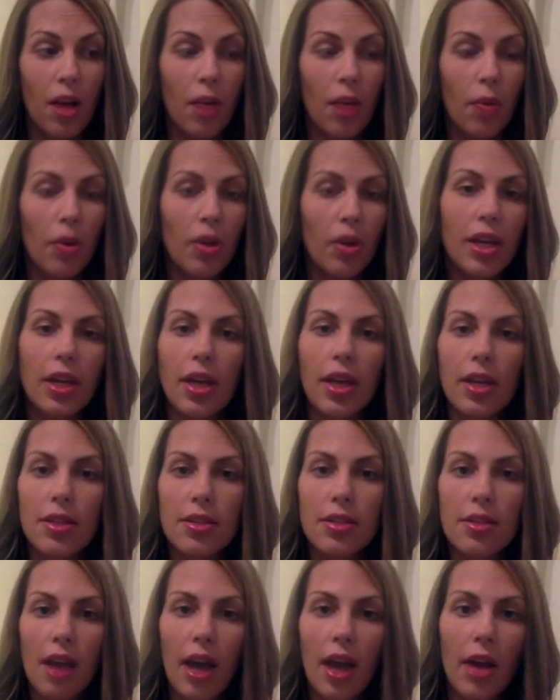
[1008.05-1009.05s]
Working
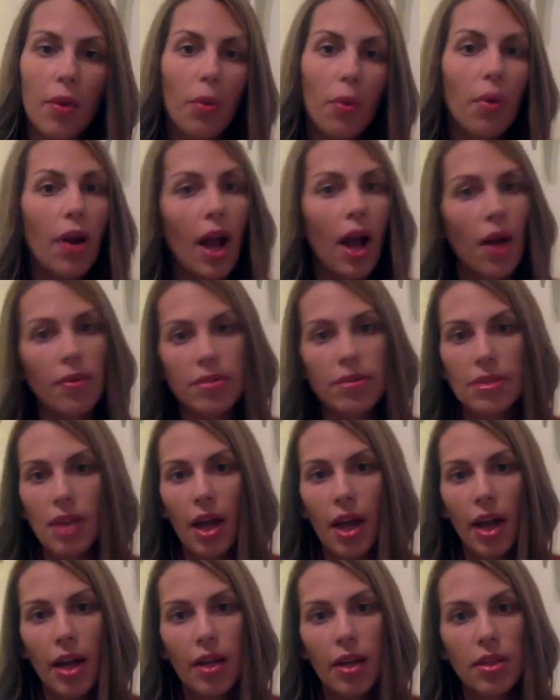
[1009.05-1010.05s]
inside or
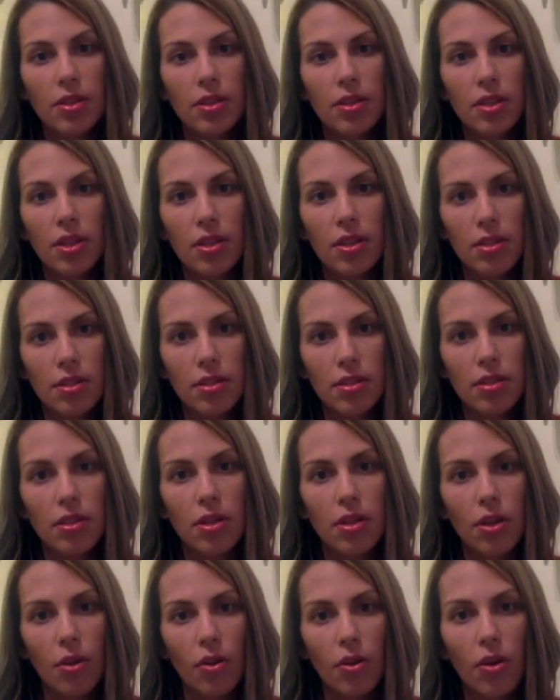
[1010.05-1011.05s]
outside is,
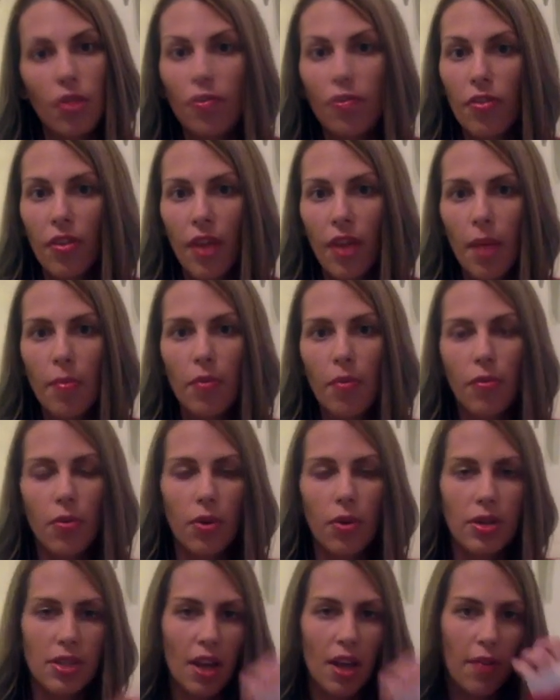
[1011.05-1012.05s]
you know, good for them. Of
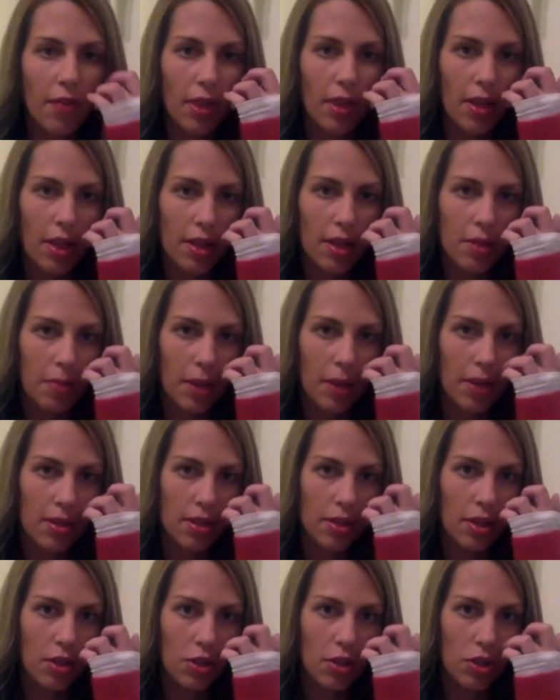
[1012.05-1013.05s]
course, everything is
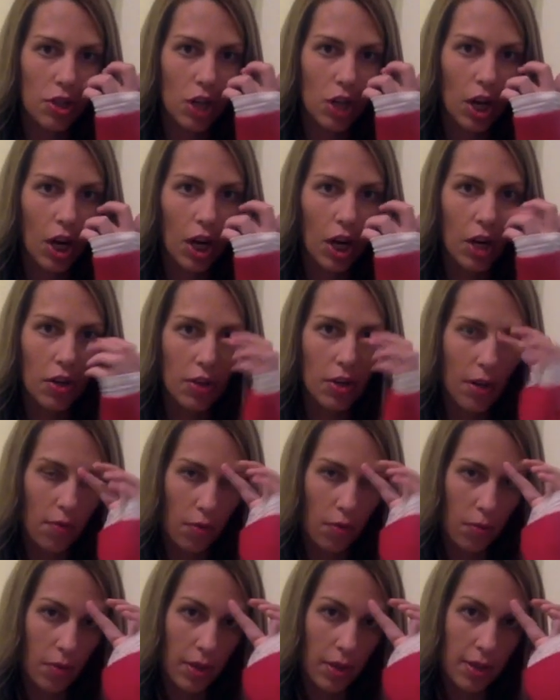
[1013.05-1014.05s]
based on your chart. You're
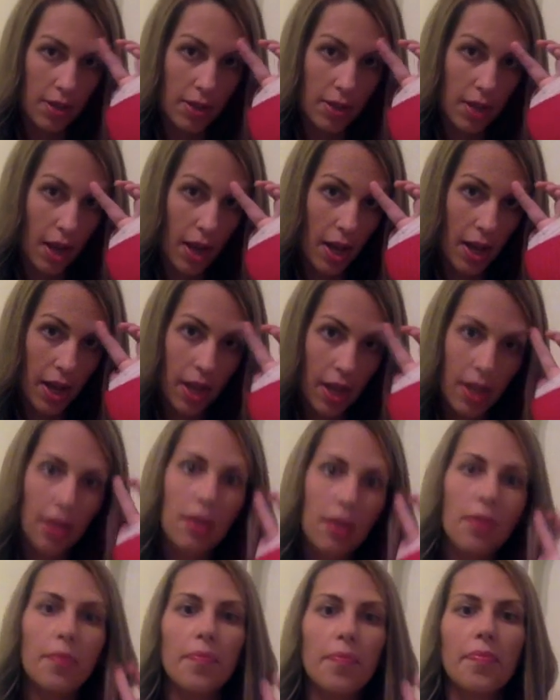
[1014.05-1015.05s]
never one sign.